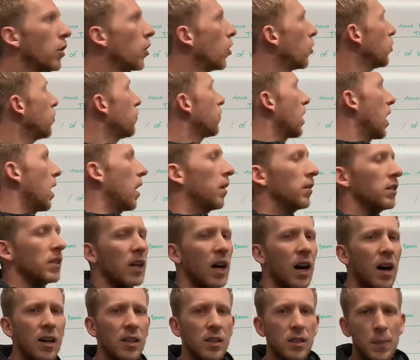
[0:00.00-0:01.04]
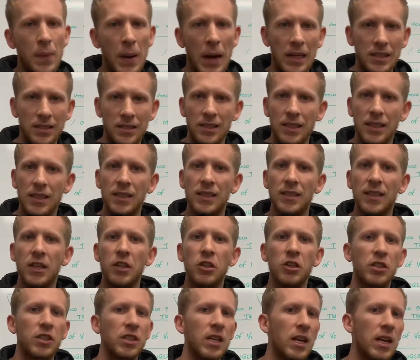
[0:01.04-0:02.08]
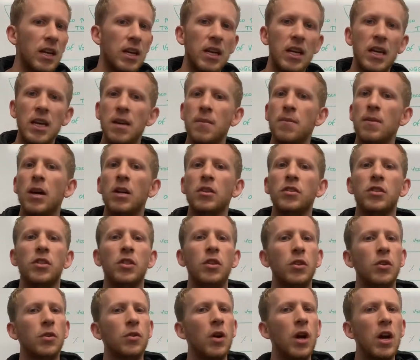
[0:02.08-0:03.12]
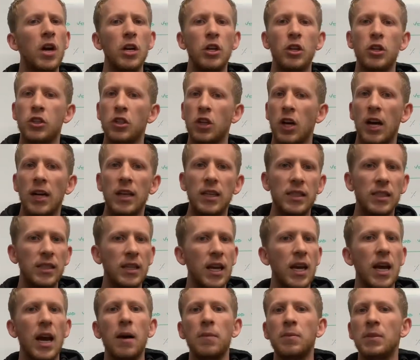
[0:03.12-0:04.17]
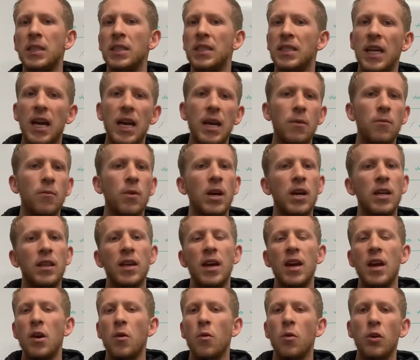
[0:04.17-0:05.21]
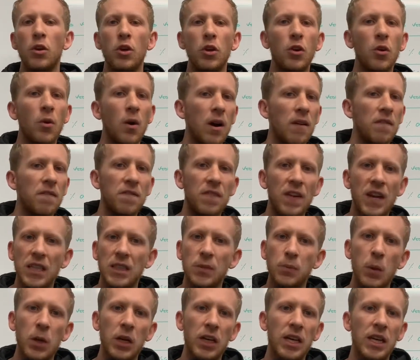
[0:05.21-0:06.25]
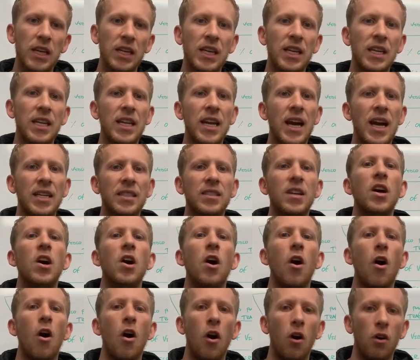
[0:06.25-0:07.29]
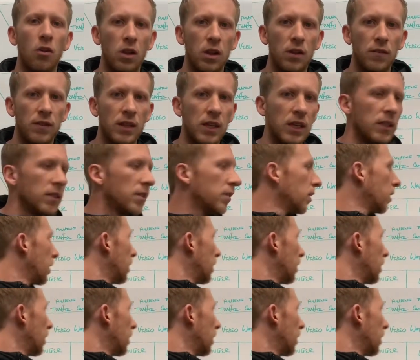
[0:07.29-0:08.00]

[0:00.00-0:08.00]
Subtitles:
know you've got tons of past leads that you're sending emails to, you're trying to stay up to date with. Well, you know what? Facebook can connect all of these.